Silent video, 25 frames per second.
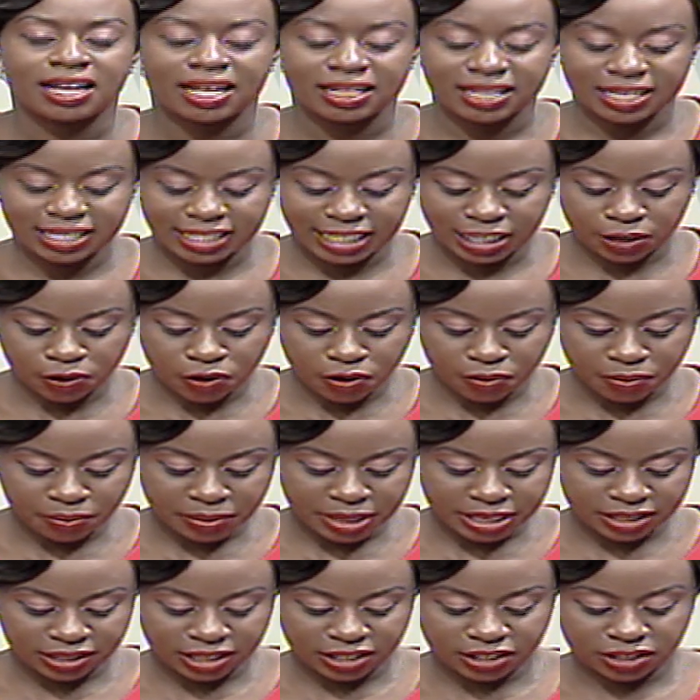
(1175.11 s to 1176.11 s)
The take-home
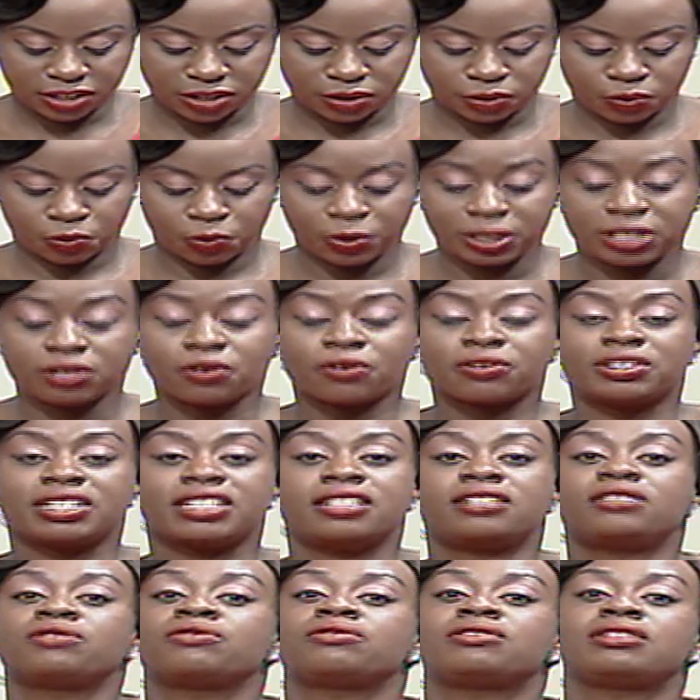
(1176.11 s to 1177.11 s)
message is we don't
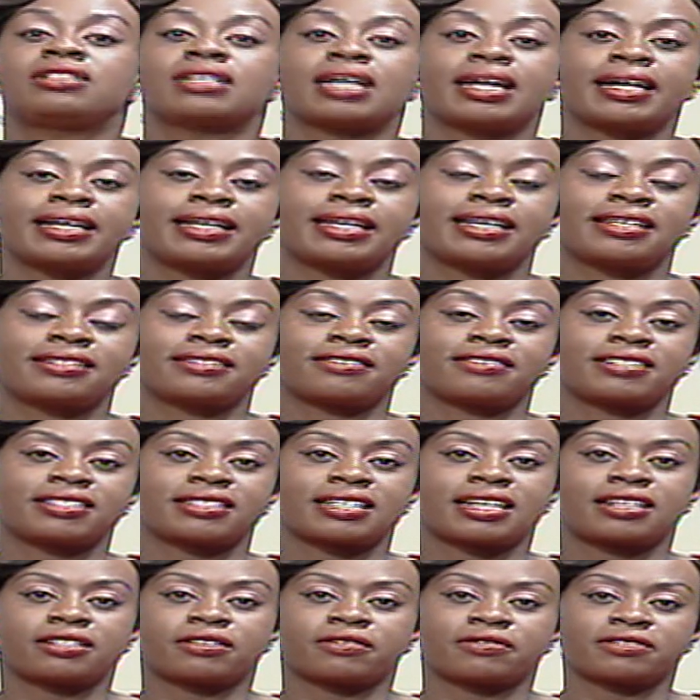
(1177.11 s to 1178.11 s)
need to die as a
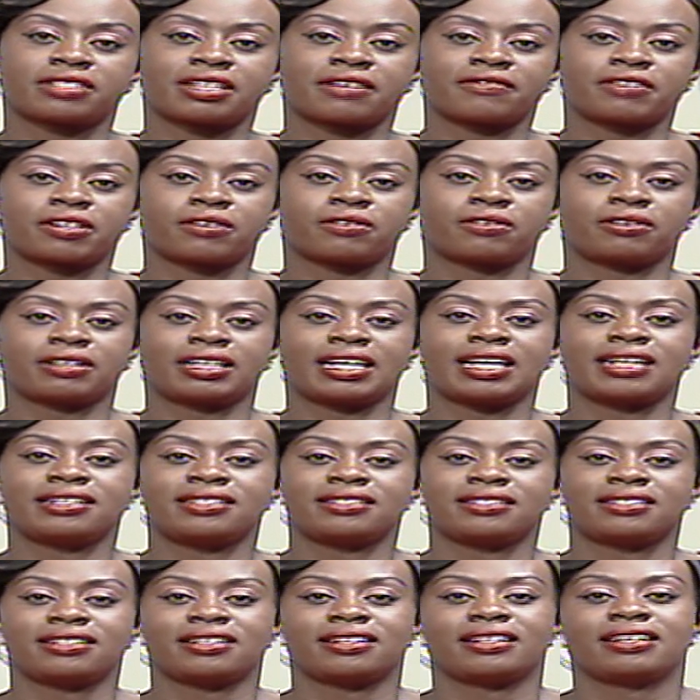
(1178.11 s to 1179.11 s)
result of cervical
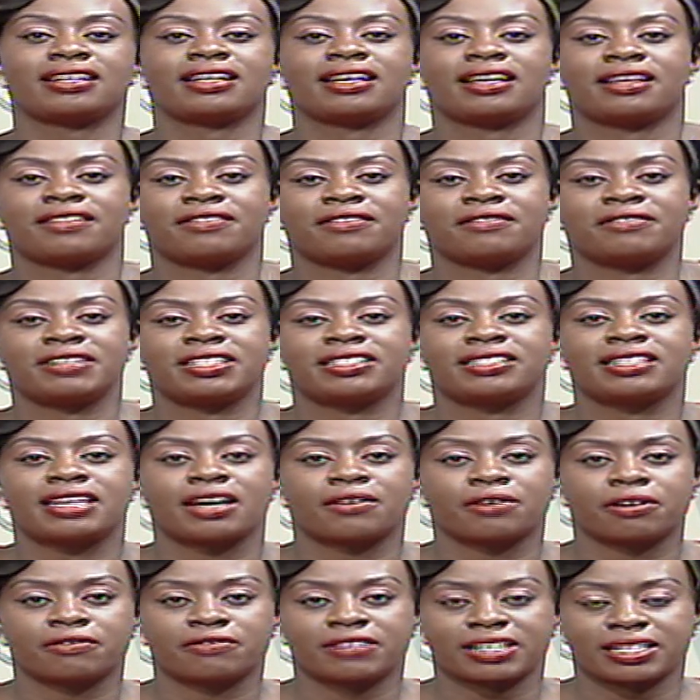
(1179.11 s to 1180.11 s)
cancer. There is
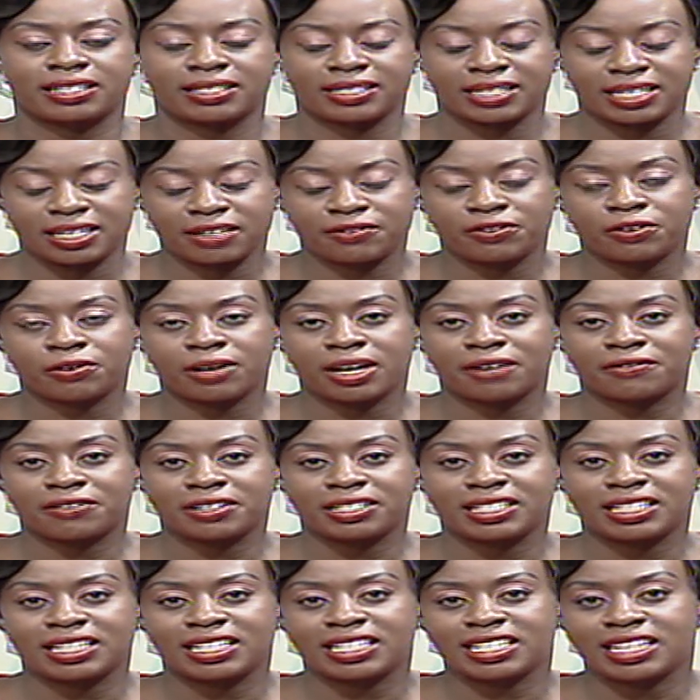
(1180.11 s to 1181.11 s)
now a vaccine. If you have a
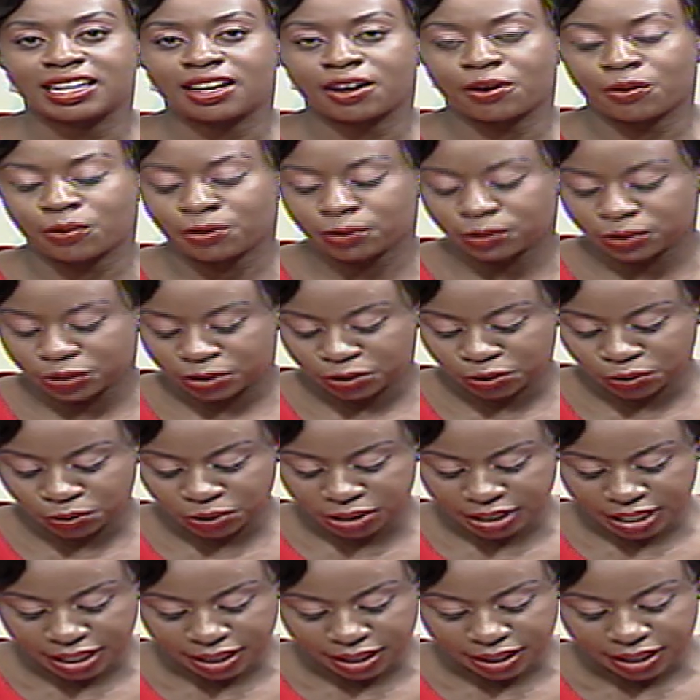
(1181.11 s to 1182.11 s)
ten-year-old
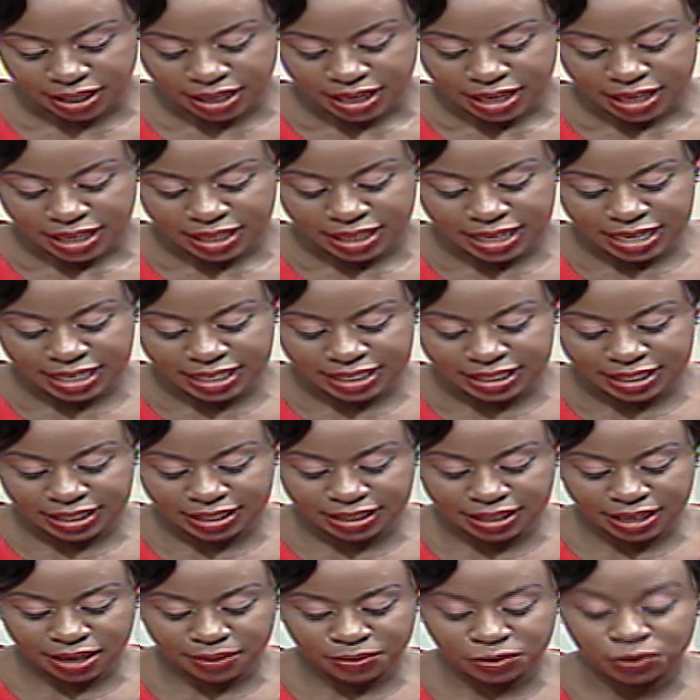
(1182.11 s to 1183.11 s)
daughter, then it is
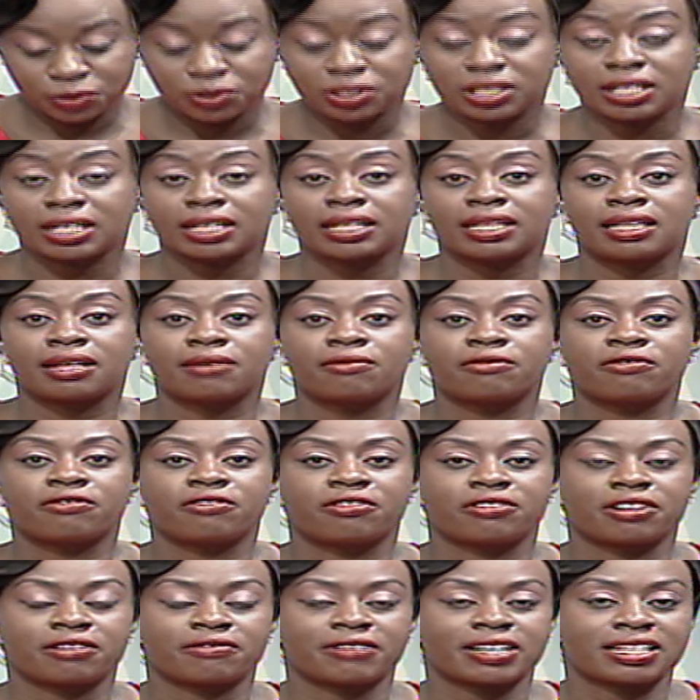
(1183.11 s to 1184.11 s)
time to take them
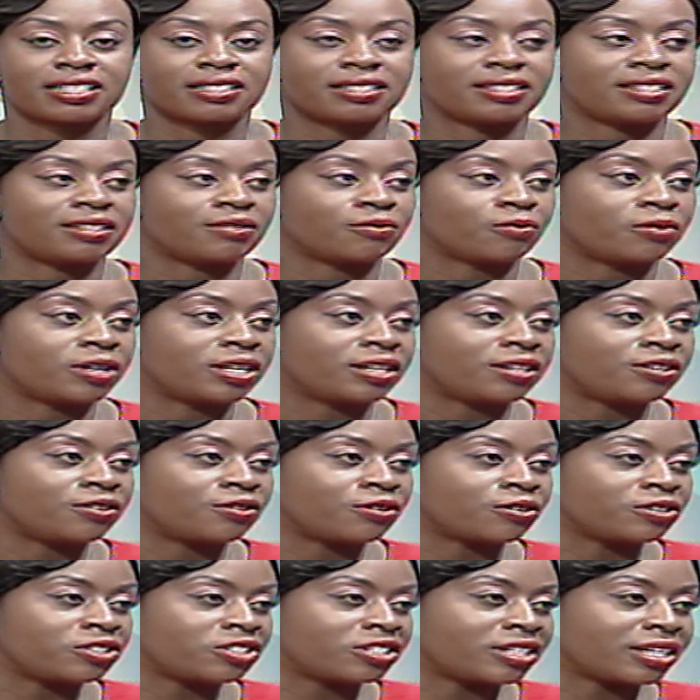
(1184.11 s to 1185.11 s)
for a vaccine. When are you
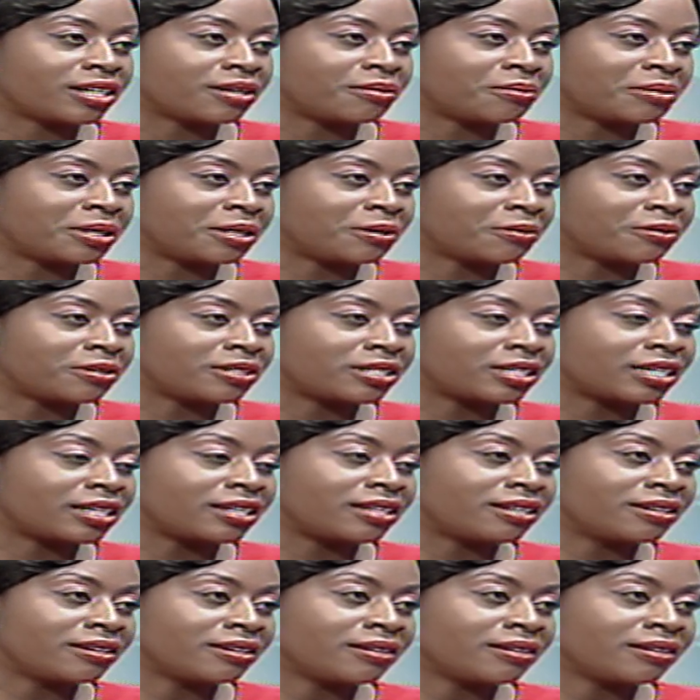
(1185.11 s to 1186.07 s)
launching the campaign once again?